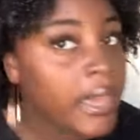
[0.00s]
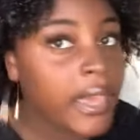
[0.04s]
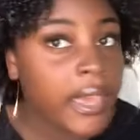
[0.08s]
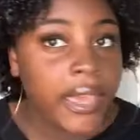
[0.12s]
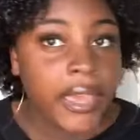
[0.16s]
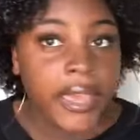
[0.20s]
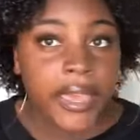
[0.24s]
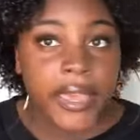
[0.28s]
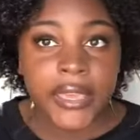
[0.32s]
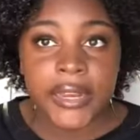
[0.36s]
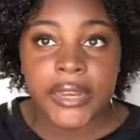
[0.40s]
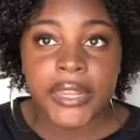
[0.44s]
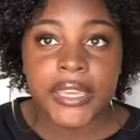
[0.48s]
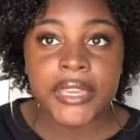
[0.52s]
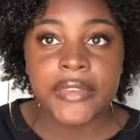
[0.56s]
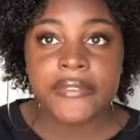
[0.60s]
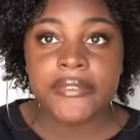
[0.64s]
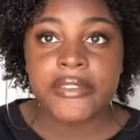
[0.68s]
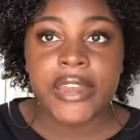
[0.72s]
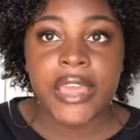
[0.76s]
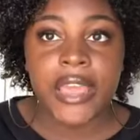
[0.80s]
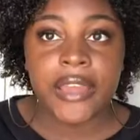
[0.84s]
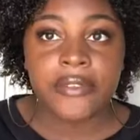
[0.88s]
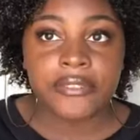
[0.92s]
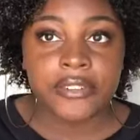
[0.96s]
And
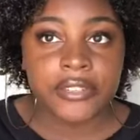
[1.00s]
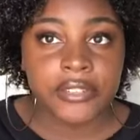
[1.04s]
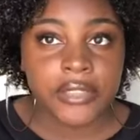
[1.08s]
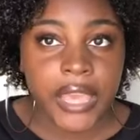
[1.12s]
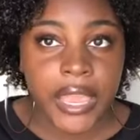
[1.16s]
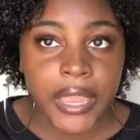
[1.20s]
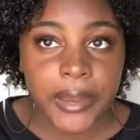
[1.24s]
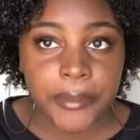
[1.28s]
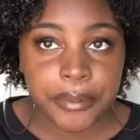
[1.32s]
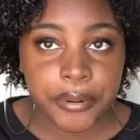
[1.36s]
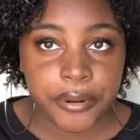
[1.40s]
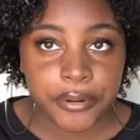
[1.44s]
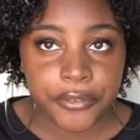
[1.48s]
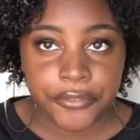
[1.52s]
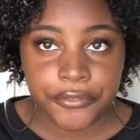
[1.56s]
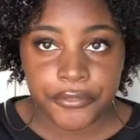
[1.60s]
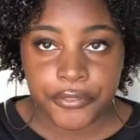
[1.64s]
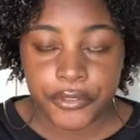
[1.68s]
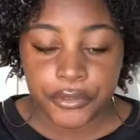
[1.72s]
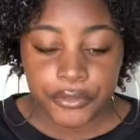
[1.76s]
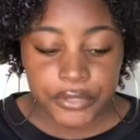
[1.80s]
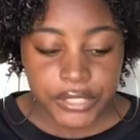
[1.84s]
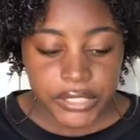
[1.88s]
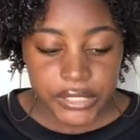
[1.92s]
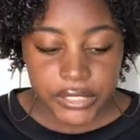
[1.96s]
even after like
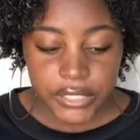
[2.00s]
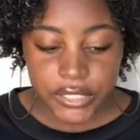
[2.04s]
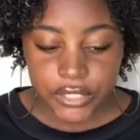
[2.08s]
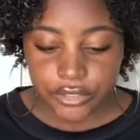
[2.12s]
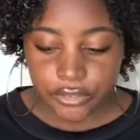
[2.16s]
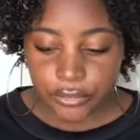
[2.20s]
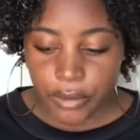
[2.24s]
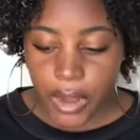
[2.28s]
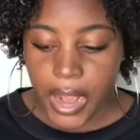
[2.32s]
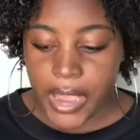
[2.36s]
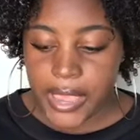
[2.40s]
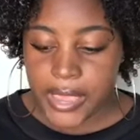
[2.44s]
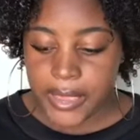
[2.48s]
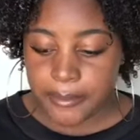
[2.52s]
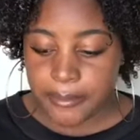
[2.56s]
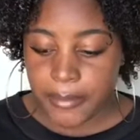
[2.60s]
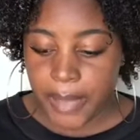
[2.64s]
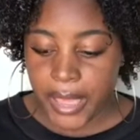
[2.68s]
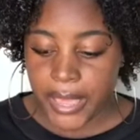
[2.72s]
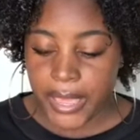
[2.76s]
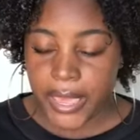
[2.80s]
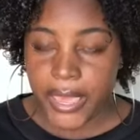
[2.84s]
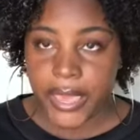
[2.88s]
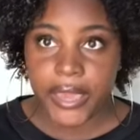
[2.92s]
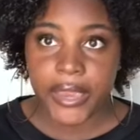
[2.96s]
profusely drying
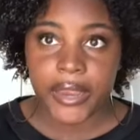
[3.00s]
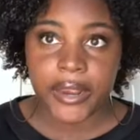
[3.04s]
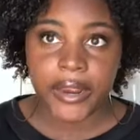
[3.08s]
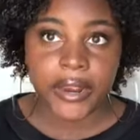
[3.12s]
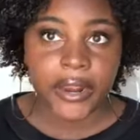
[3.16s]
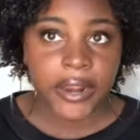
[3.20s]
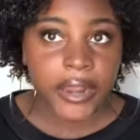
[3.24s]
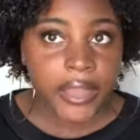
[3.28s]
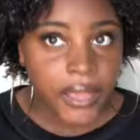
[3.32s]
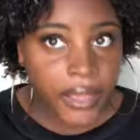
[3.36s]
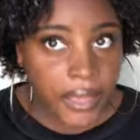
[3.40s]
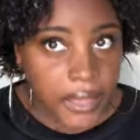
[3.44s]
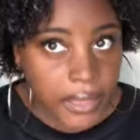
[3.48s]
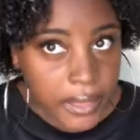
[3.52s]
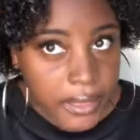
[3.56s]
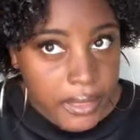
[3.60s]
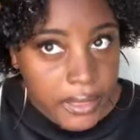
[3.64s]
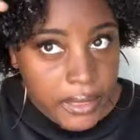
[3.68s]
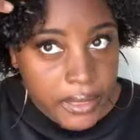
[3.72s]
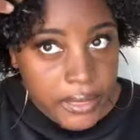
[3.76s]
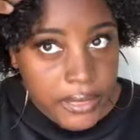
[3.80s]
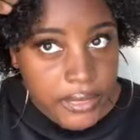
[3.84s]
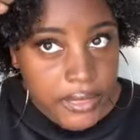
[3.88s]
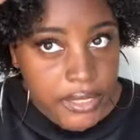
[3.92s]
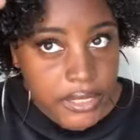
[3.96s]
my hair,
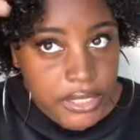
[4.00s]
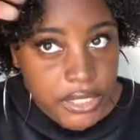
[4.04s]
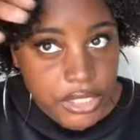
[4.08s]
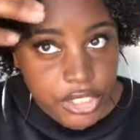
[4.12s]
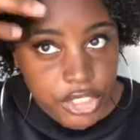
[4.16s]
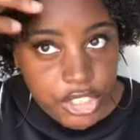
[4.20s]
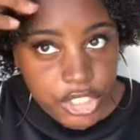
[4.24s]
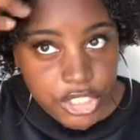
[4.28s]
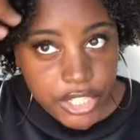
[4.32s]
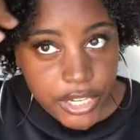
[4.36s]
the